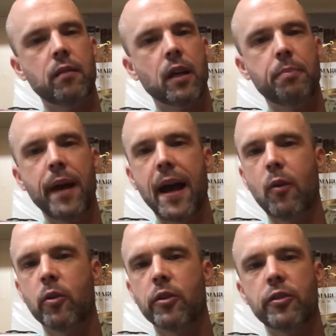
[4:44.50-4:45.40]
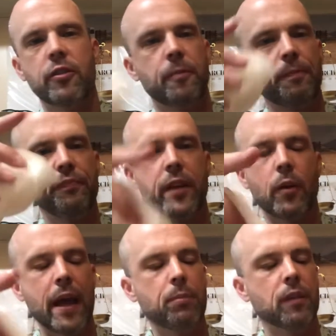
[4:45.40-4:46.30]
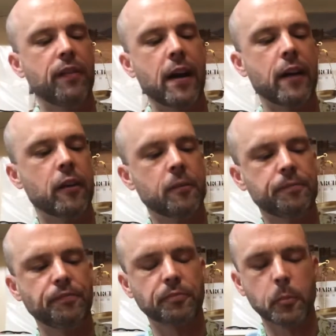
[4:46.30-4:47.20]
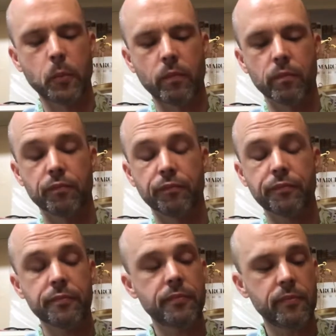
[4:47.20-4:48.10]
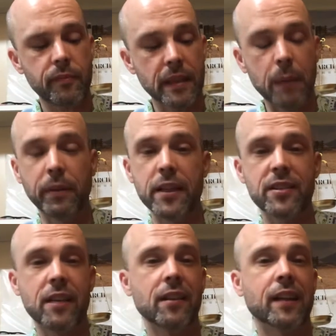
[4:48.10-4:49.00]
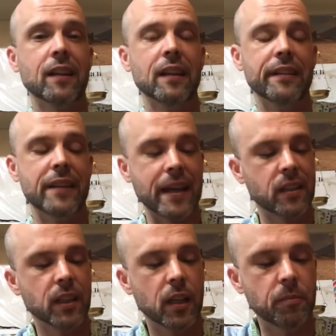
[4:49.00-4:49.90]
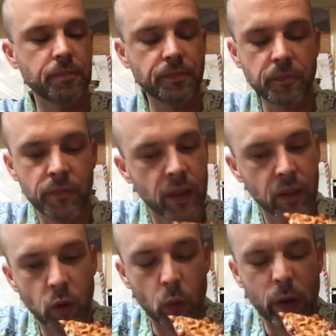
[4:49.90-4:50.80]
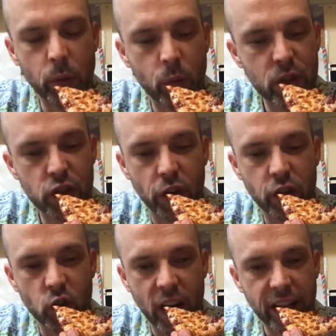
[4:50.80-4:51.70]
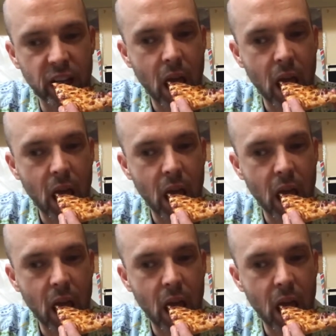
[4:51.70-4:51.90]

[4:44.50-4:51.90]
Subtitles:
powered, you know, amplifier. That place sounded like a nightclub when we started cranking.